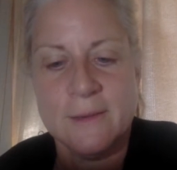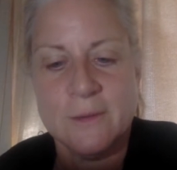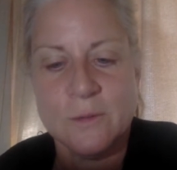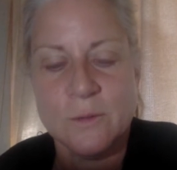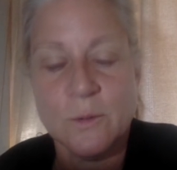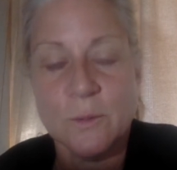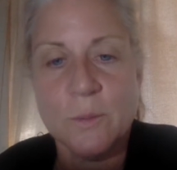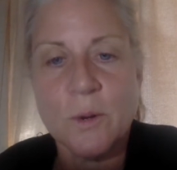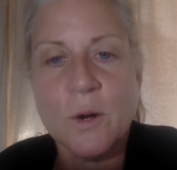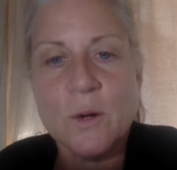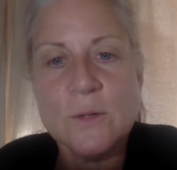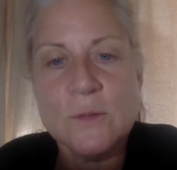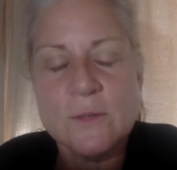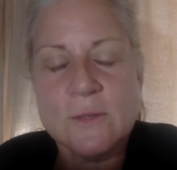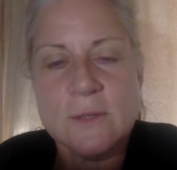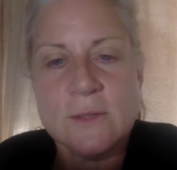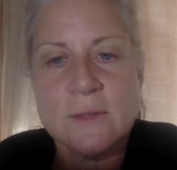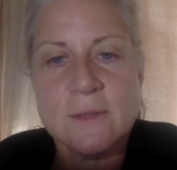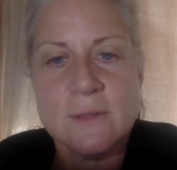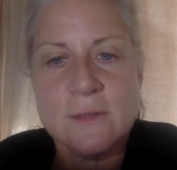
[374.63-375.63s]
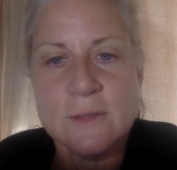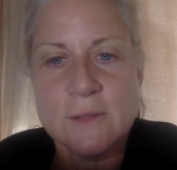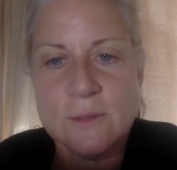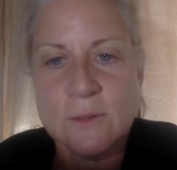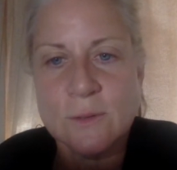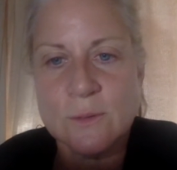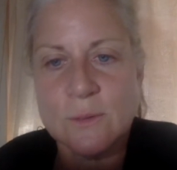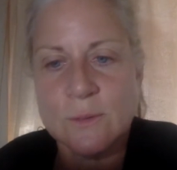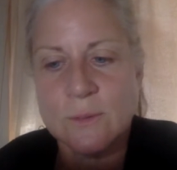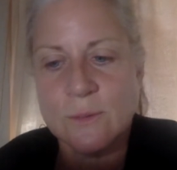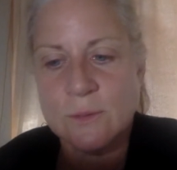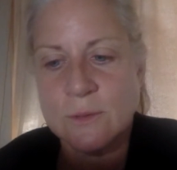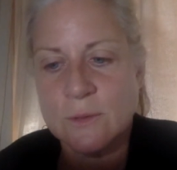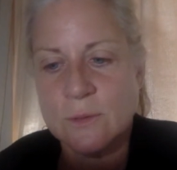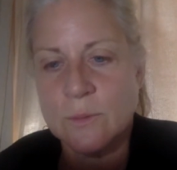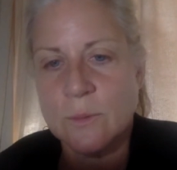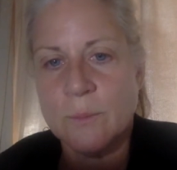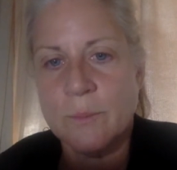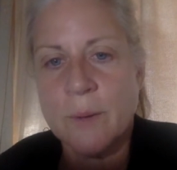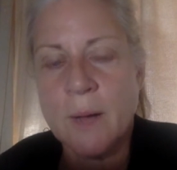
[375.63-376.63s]
to a person,
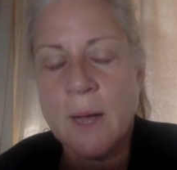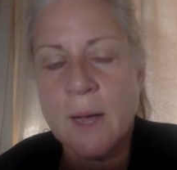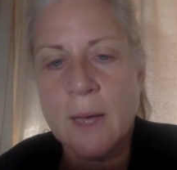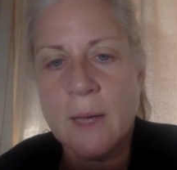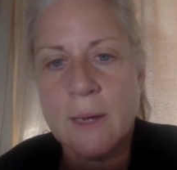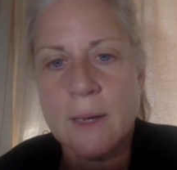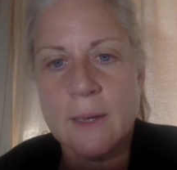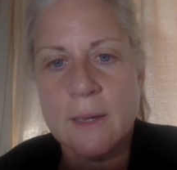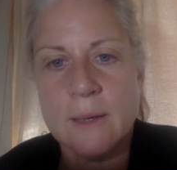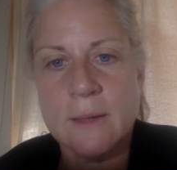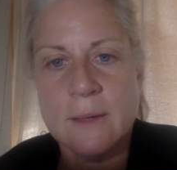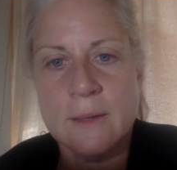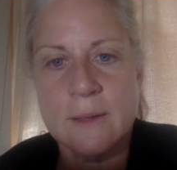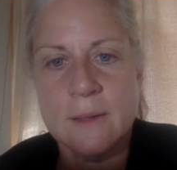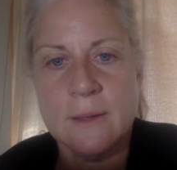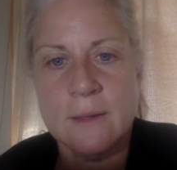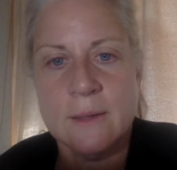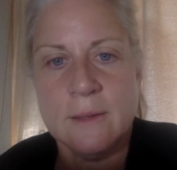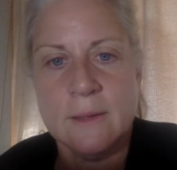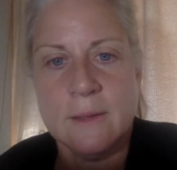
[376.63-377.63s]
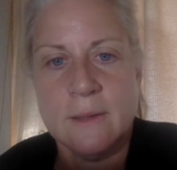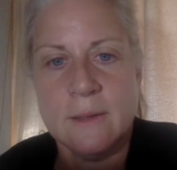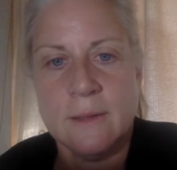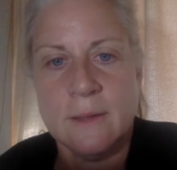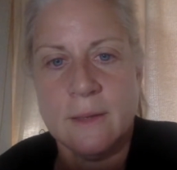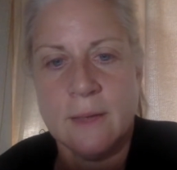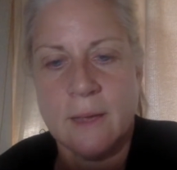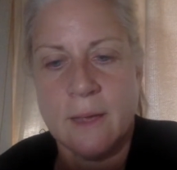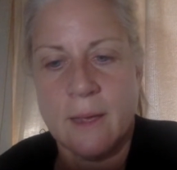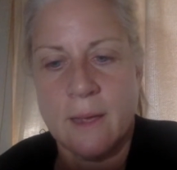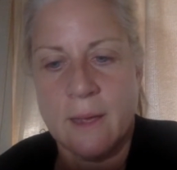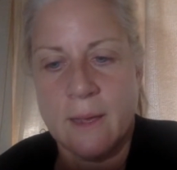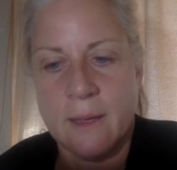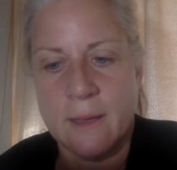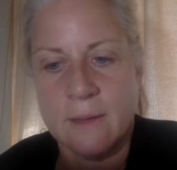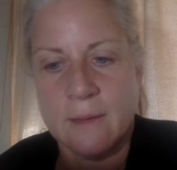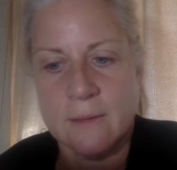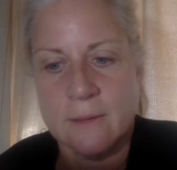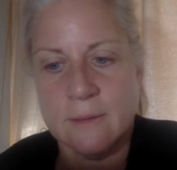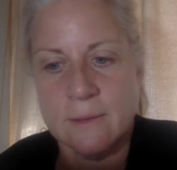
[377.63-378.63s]
to a body.
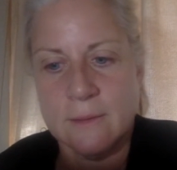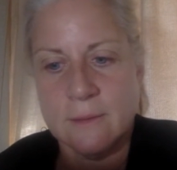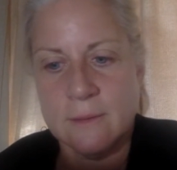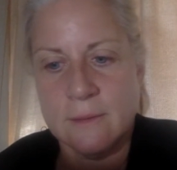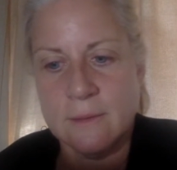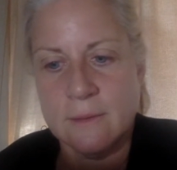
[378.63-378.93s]
And